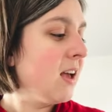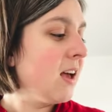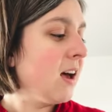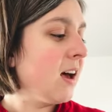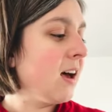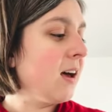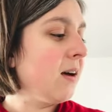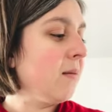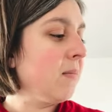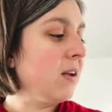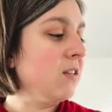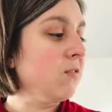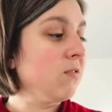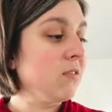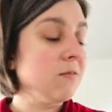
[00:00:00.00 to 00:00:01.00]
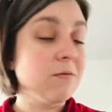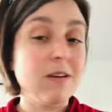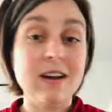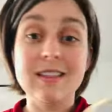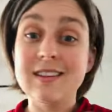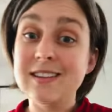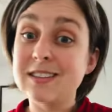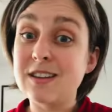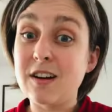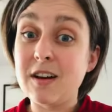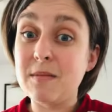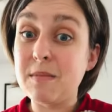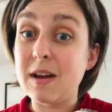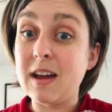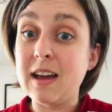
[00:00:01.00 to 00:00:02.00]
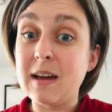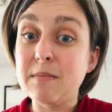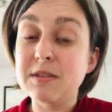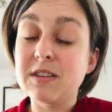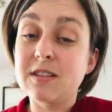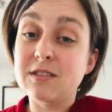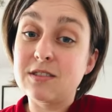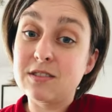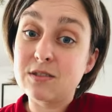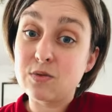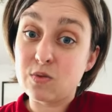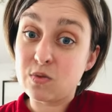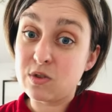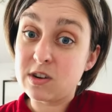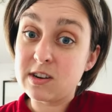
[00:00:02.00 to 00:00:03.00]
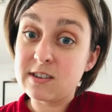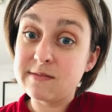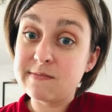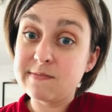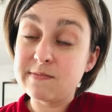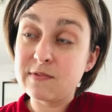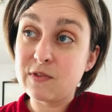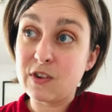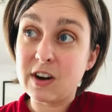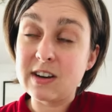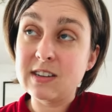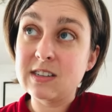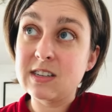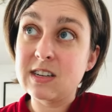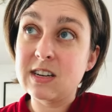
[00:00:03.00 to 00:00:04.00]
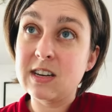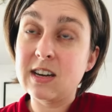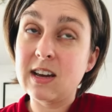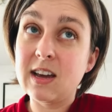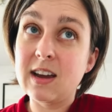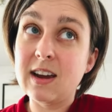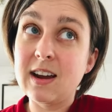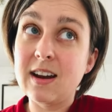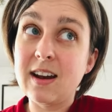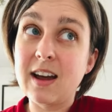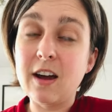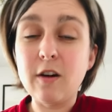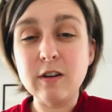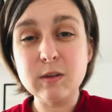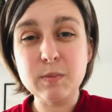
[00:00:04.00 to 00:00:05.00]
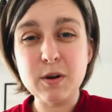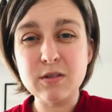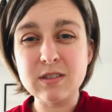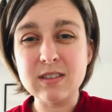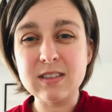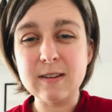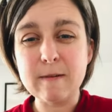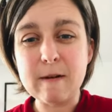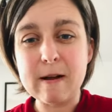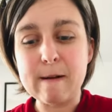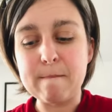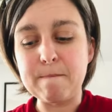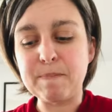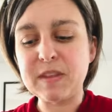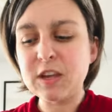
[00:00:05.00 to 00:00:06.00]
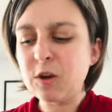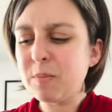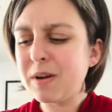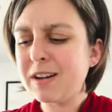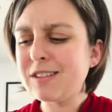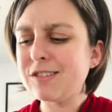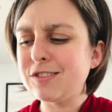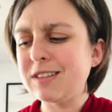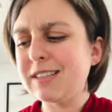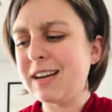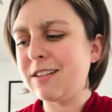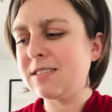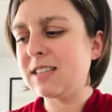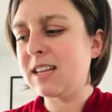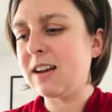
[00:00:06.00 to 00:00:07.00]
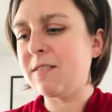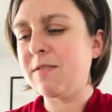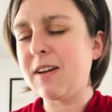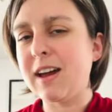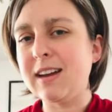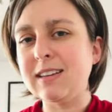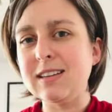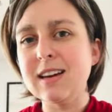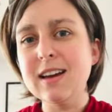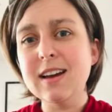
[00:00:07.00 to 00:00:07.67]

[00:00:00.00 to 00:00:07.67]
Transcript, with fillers: Um, and you can find this on my Amazon store front, and I always post um, coupons or discounts that I find